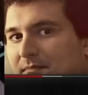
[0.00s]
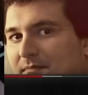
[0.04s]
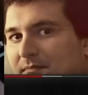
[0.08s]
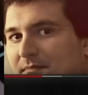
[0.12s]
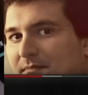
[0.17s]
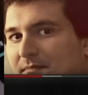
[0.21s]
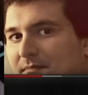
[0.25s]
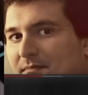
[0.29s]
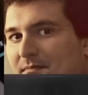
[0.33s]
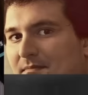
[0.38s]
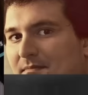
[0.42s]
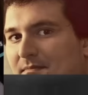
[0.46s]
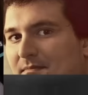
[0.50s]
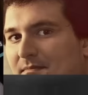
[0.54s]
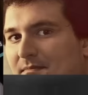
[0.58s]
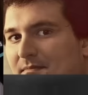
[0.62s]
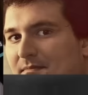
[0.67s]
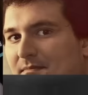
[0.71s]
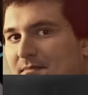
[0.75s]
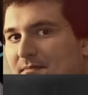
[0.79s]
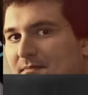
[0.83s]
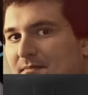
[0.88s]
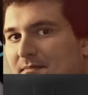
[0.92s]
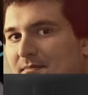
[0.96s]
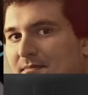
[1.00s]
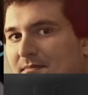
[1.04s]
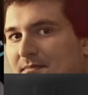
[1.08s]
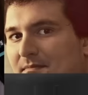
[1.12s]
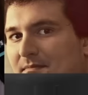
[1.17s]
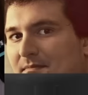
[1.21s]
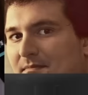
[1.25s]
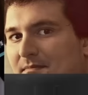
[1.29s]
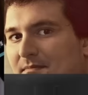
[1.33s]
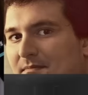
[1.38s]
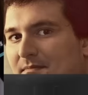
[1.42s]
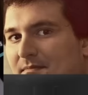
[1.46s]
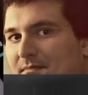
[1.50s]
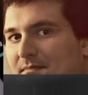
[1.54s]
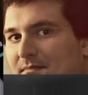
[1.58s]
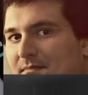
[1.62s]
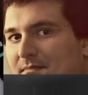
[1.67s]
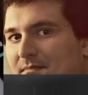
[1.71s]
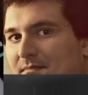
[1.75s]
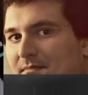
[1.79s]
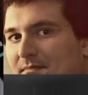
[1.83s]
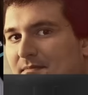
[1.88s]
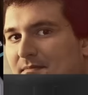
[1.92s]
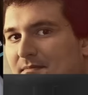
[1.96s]

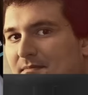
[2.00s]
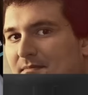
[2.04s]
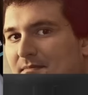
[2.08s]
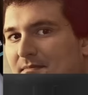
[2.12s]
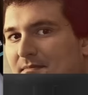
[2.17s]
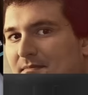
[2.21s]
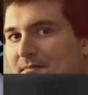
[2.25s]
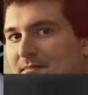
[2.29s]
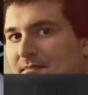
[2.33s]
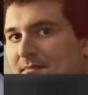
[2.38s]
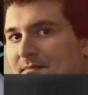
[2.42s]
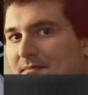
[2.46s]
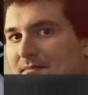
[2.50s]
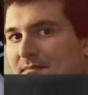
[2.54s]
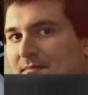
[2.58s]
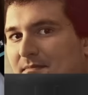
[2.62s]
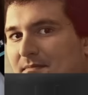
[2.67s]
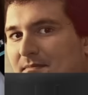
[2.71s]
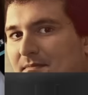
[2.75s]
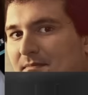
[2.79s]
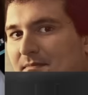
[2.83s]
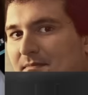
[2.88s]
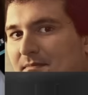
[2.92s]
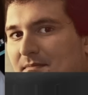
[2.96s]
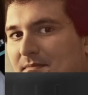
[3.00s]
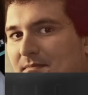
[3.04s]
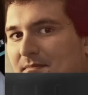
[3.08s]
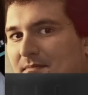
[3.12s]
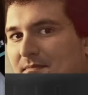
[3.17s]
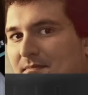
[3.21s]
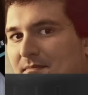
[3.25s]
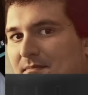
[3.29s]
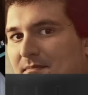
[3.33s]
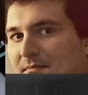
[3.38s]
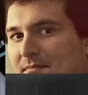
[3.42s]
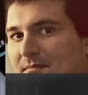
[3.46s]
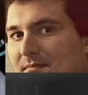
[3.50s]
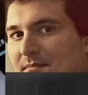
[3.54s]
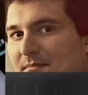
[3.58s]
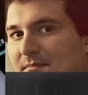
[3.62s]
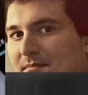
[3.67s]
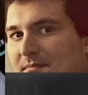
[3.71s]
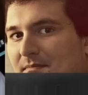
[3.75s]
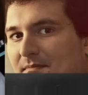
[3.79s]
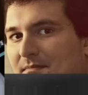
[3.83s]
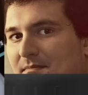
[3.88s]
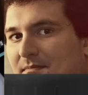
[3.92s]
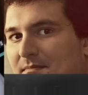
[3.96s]

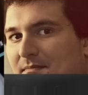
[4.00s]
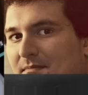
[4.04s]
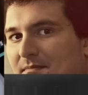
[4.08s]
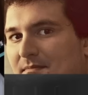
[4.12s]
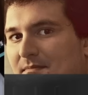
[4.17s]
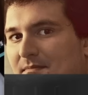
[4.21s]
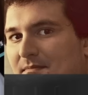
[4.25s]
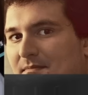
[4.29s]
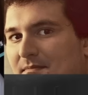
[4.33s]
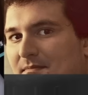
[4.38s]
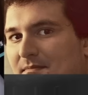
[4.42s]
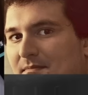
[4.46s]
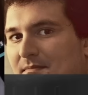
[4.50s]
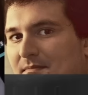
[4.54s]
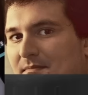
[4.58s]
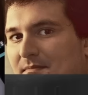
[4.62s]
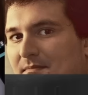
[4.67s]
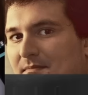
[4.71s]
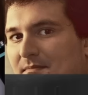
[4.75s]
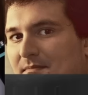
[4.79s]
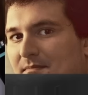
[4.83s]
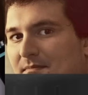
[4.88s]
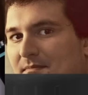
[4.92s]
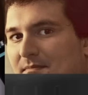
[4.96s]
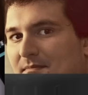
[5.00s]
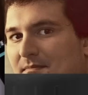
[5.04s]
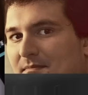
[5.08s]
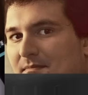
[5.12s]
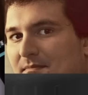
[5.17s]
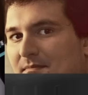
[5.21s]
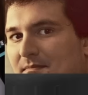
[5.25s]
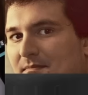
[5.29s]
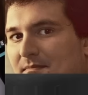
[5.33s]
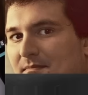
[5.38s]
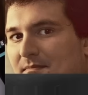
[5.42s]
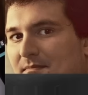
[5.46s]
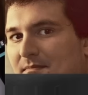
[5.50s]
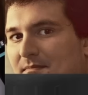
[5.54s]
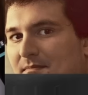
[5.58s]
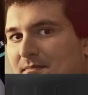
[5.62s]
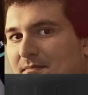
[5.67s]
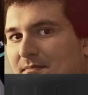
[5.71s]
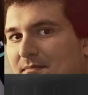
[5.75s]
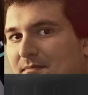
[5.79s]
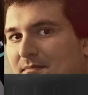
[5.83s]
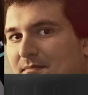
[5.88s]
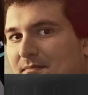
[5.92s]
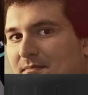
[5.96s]

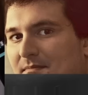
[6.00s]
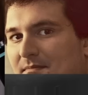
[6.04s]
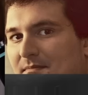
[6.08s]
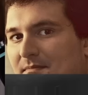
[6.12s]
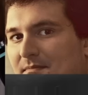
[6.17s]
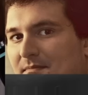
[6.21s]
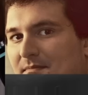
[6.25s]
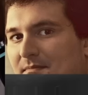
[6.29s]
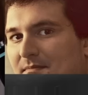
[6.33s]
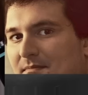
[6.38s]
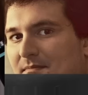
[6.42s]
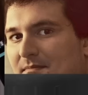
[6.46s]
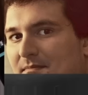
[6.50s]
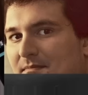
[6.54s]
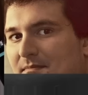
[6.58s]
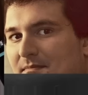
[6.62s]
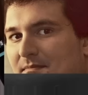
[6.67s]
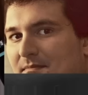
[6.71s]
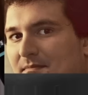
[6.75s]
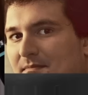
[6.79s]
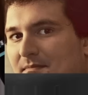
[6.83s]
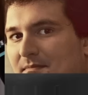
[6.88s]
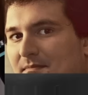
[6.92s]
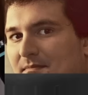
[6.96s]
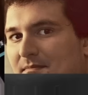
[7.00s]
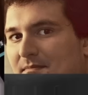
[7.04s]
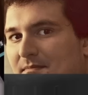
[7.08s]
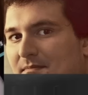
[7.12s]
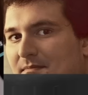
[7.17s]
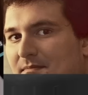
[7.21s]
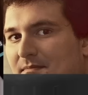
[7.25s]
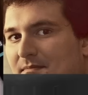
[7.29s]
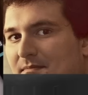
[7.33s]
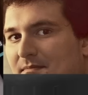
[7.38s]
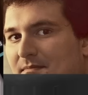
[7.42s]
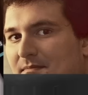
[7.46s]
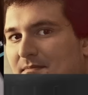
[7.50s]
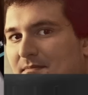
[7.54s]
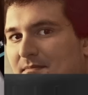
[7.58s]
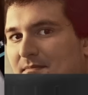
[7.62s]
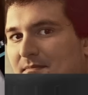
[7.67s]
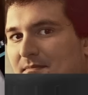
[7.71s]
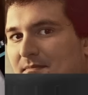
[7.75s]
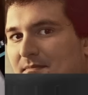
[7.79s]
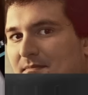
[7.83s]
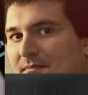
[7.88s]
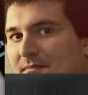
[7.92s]
No words are spoken by the person on screen.